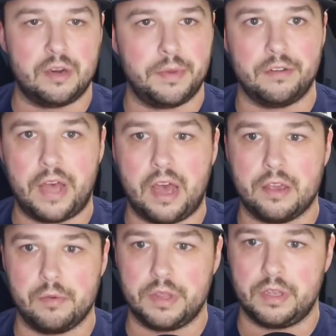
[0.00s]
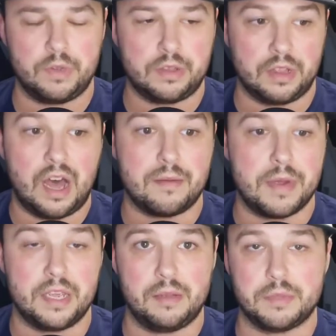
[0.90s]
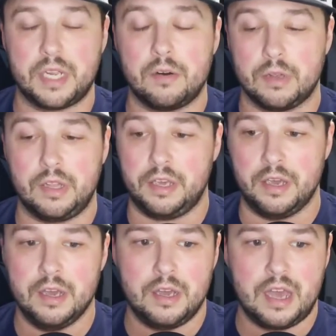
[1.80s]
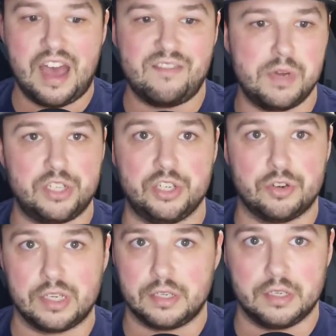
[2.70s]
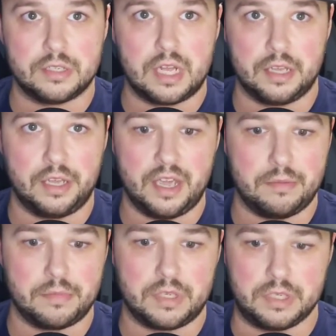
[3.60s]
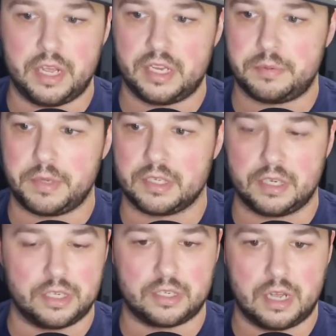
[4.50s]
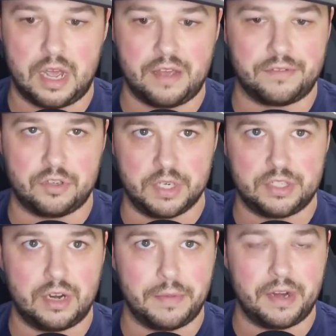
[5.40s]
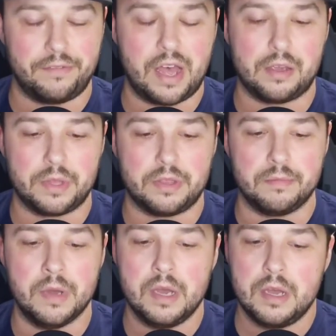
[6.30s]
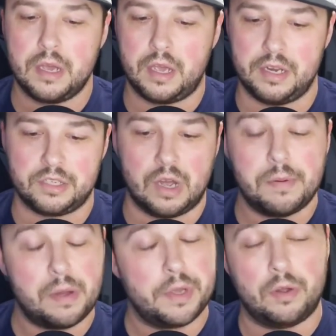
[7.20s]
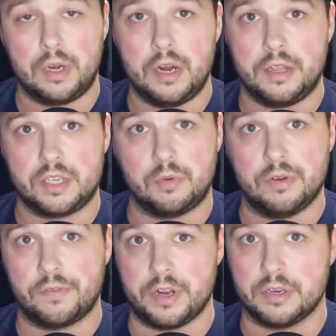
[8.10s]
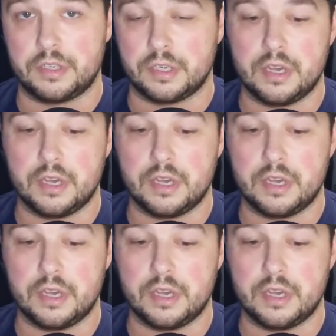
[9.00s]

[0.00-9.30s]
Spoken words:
value with it. With a lot of my games, I don't really have much interest in selling games these days because I have too much sentimental value with them. And so I'll probably hold on to this one for years to come.